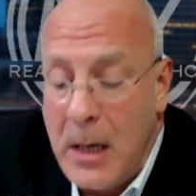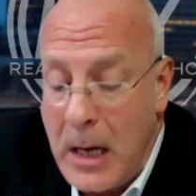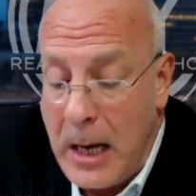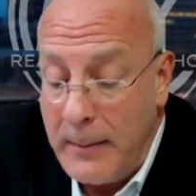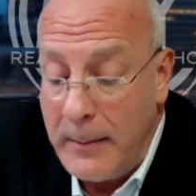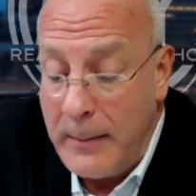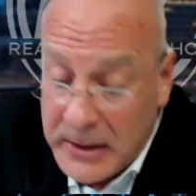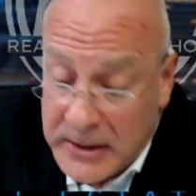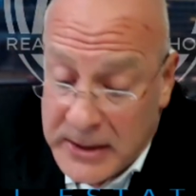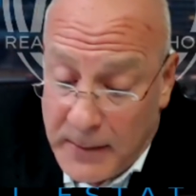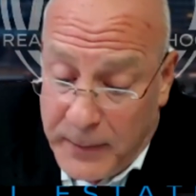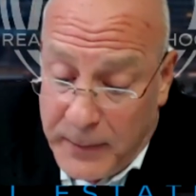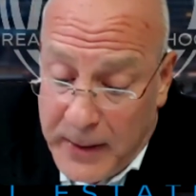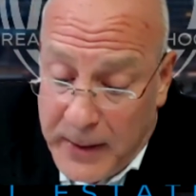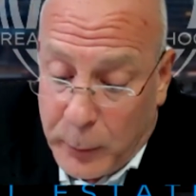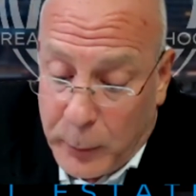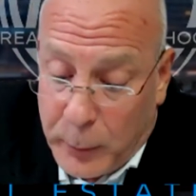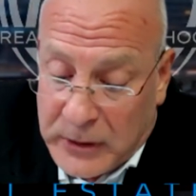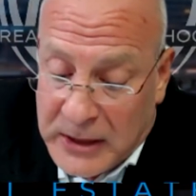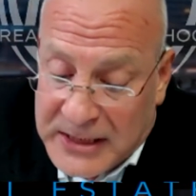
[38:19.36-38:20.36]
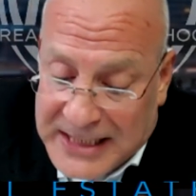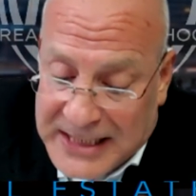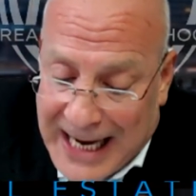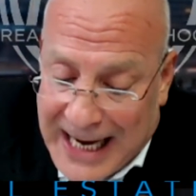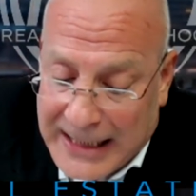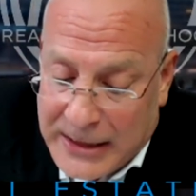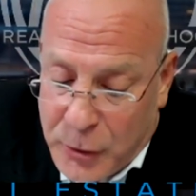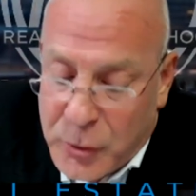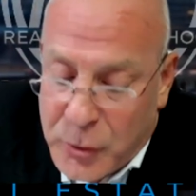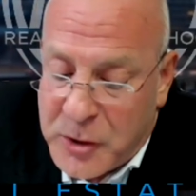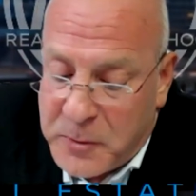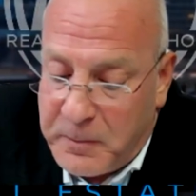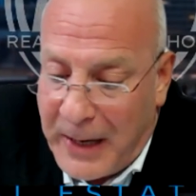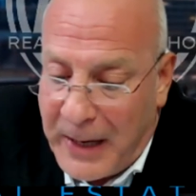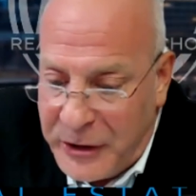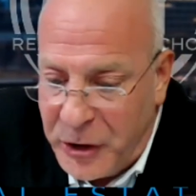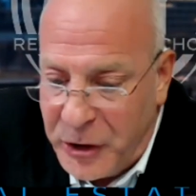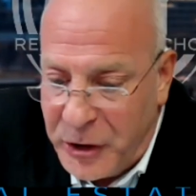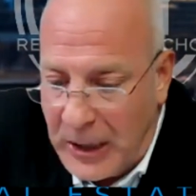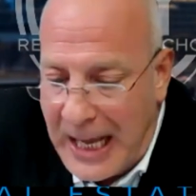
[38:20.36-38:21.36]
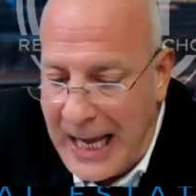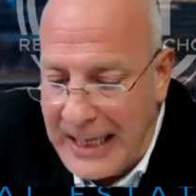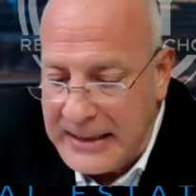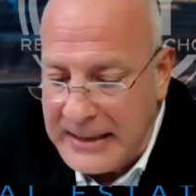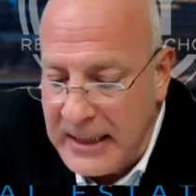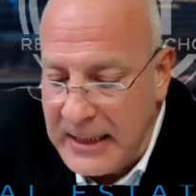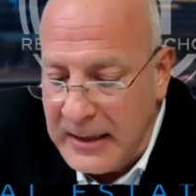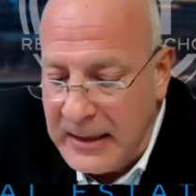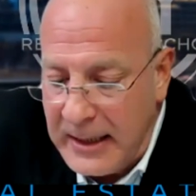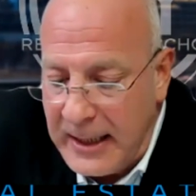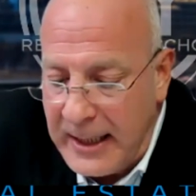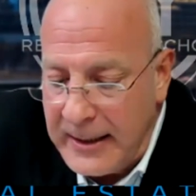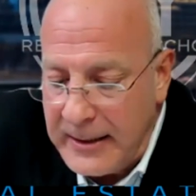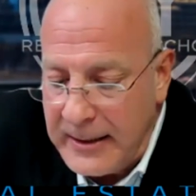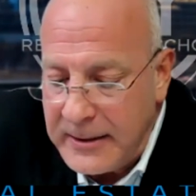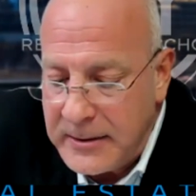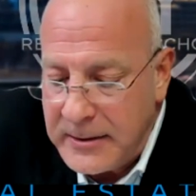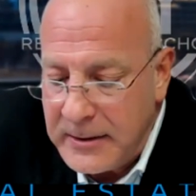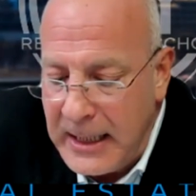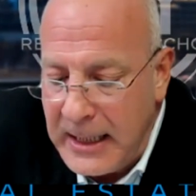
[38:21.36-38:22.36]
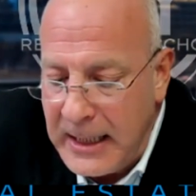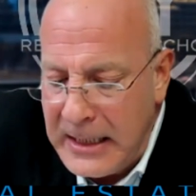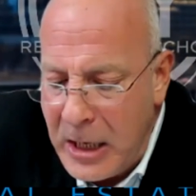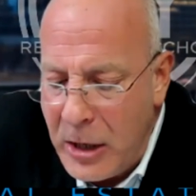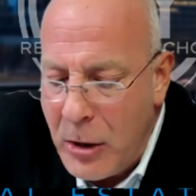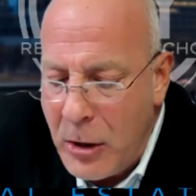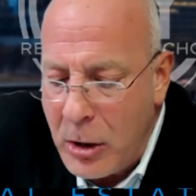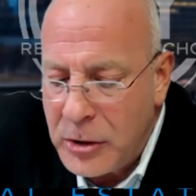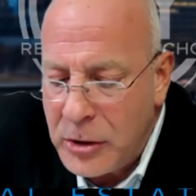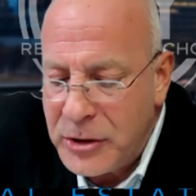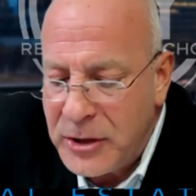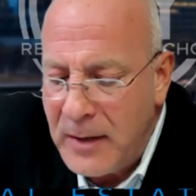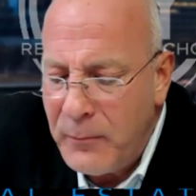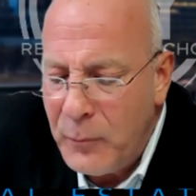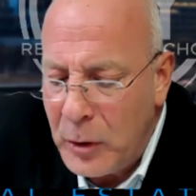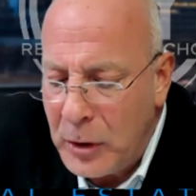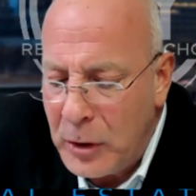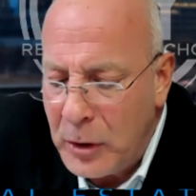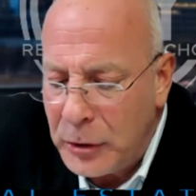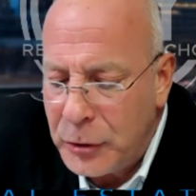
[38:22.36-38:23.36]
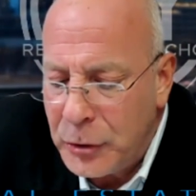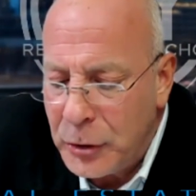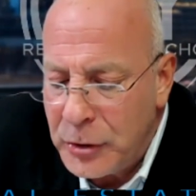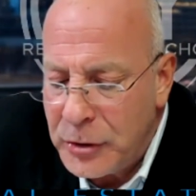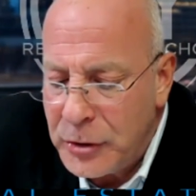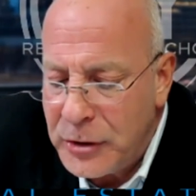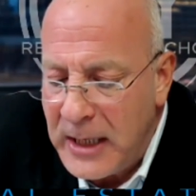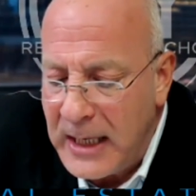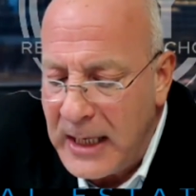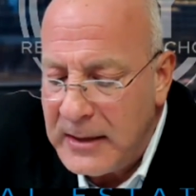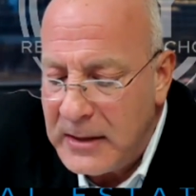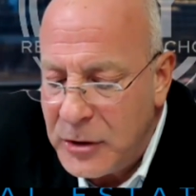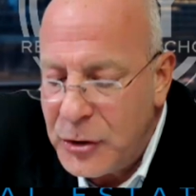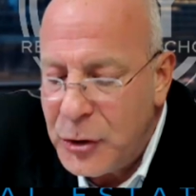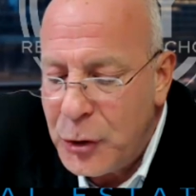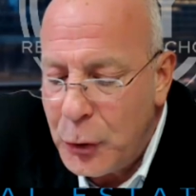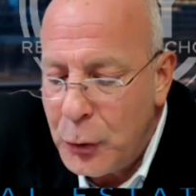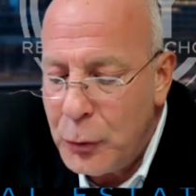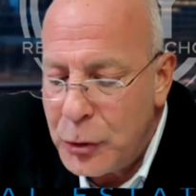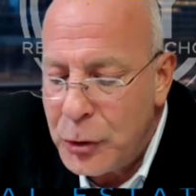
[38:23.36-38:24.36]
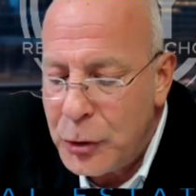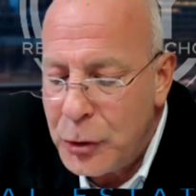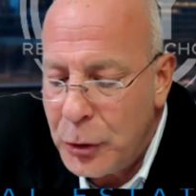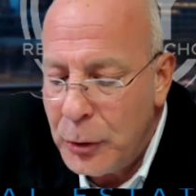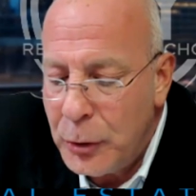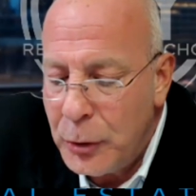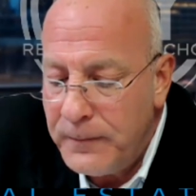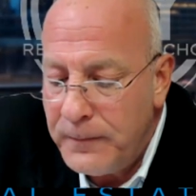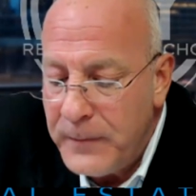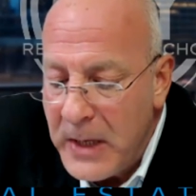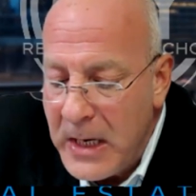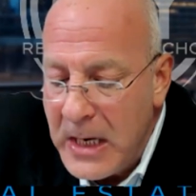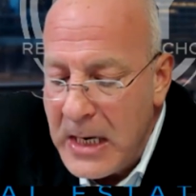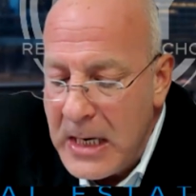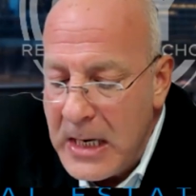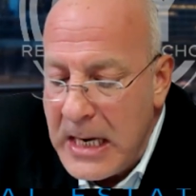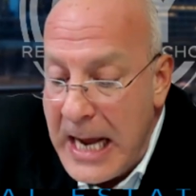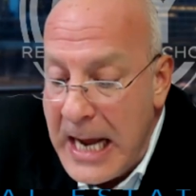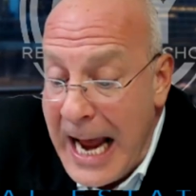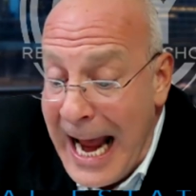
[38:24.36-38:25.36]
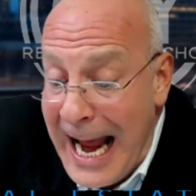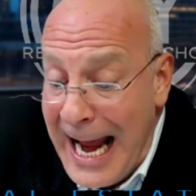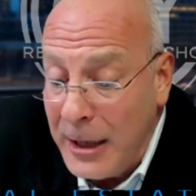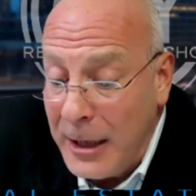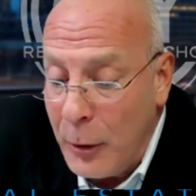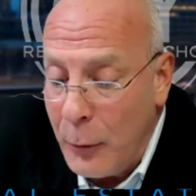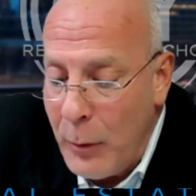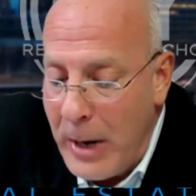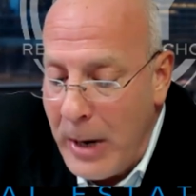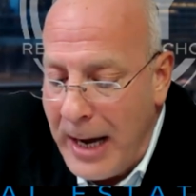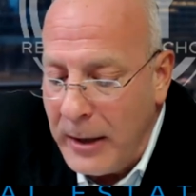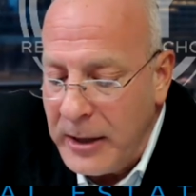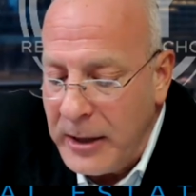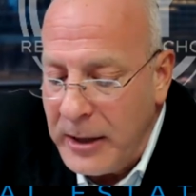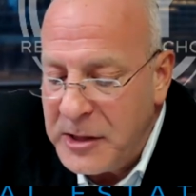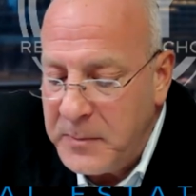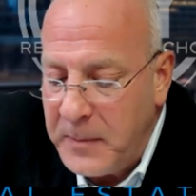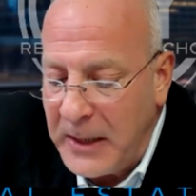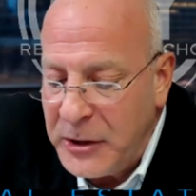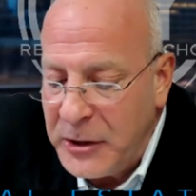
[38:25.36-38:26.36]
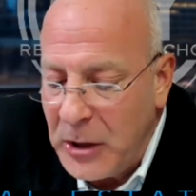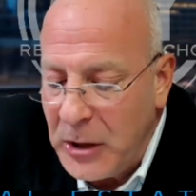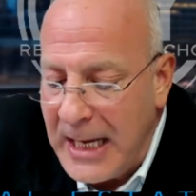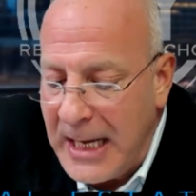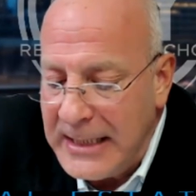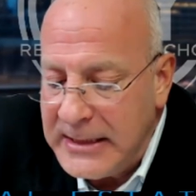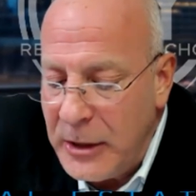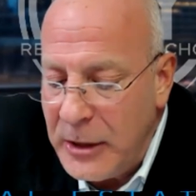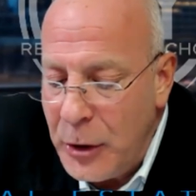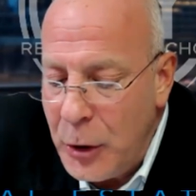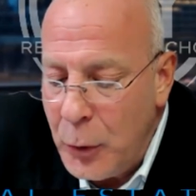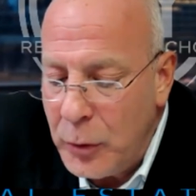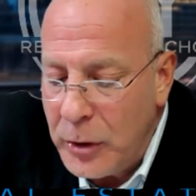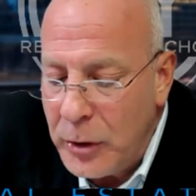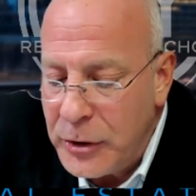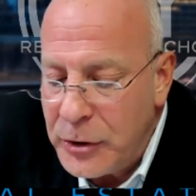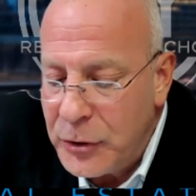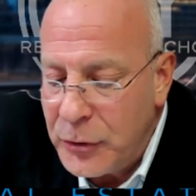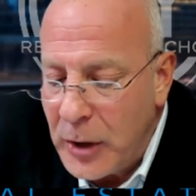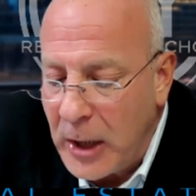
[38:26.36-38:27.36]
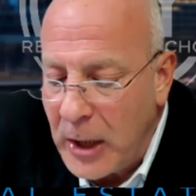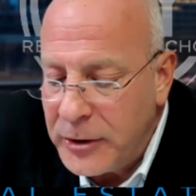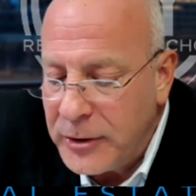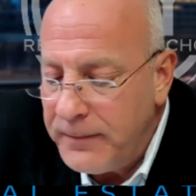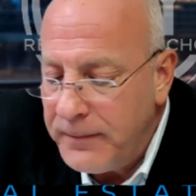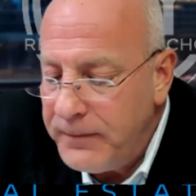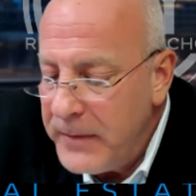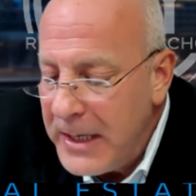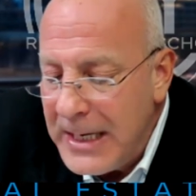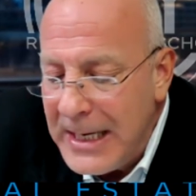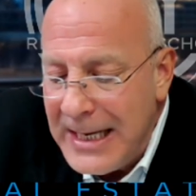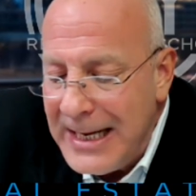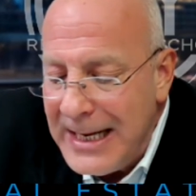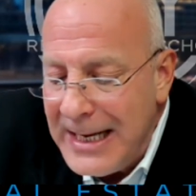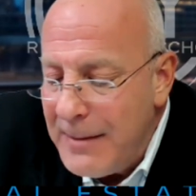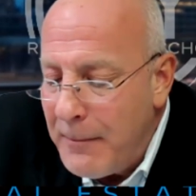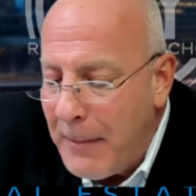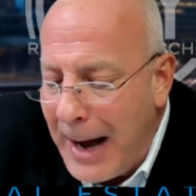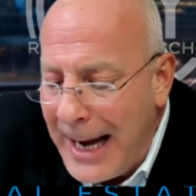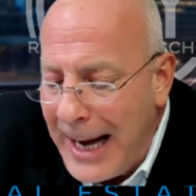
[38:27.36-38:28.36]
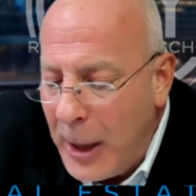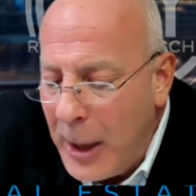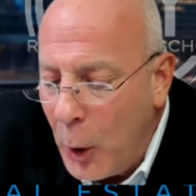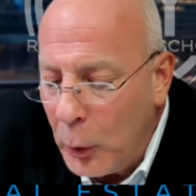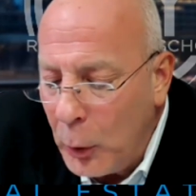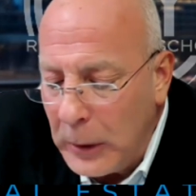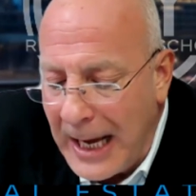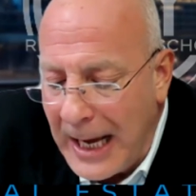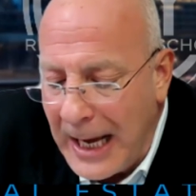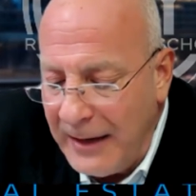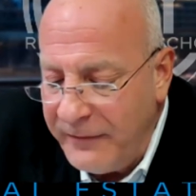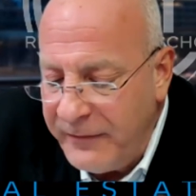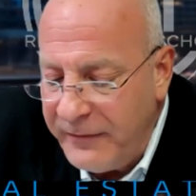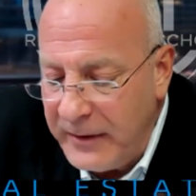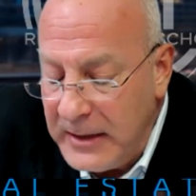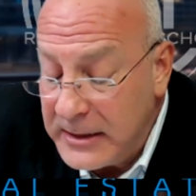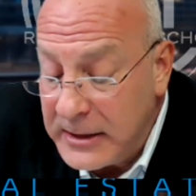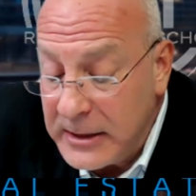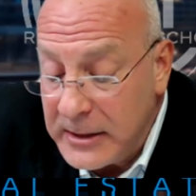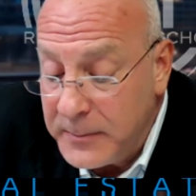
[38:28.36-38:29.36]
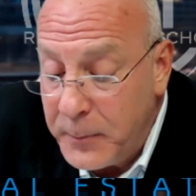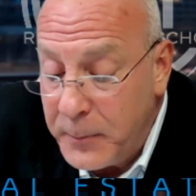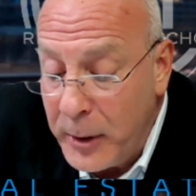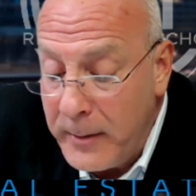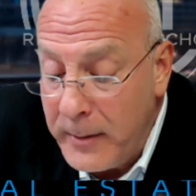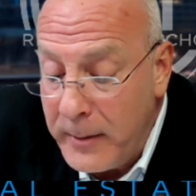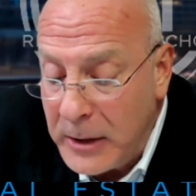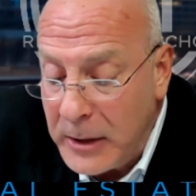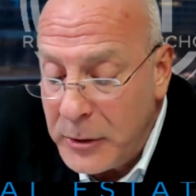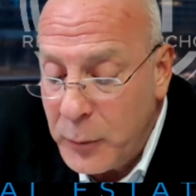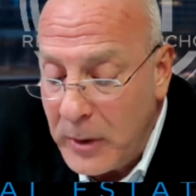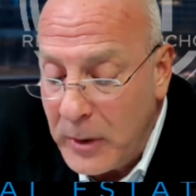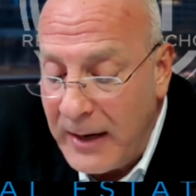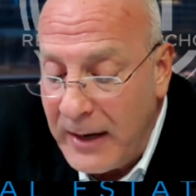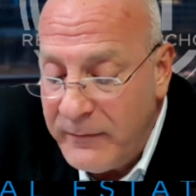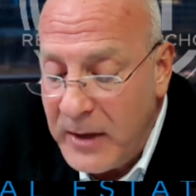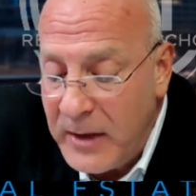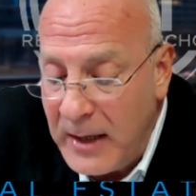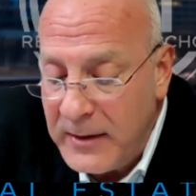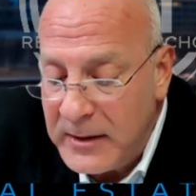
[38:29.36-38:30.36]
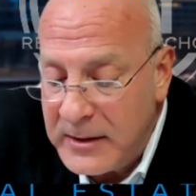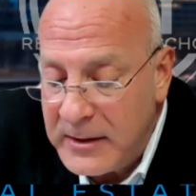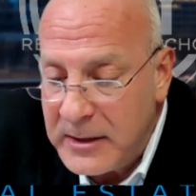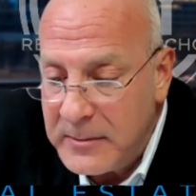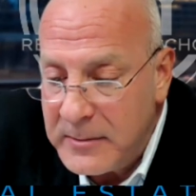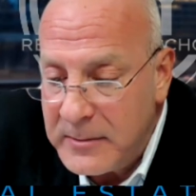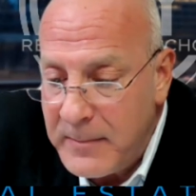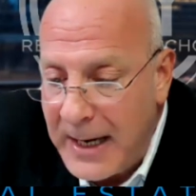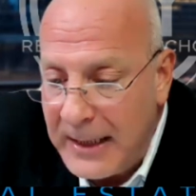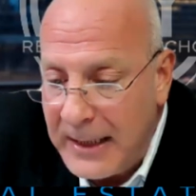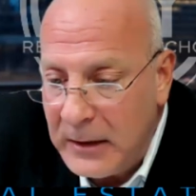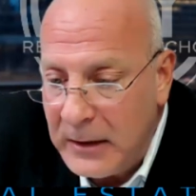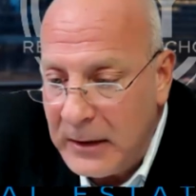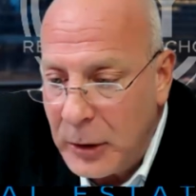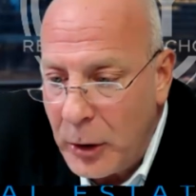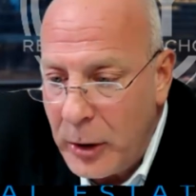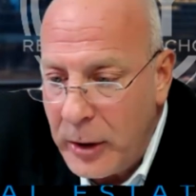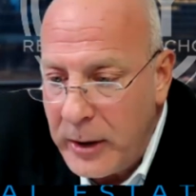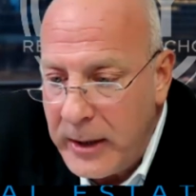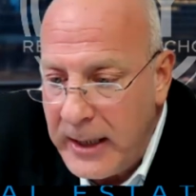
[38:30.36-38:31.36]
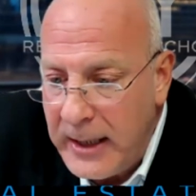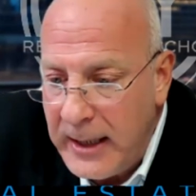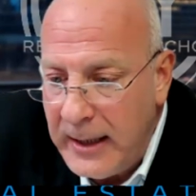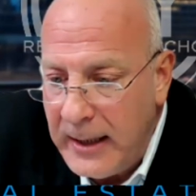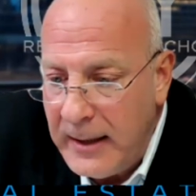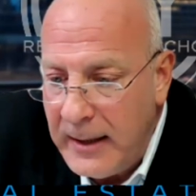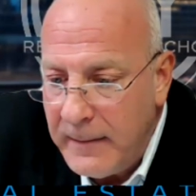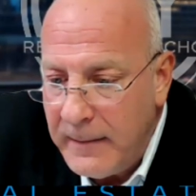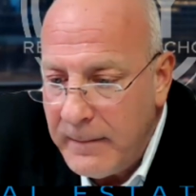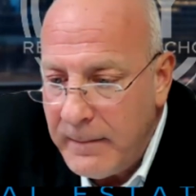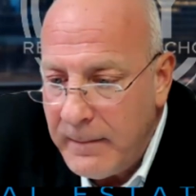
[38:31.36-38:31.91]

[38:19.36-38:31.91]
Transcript: But some people decide to specialize in things. And there are some realtors that choose to hang around and specialize in new construction. My whole life, and this is pretty much what I've done. This is my 36th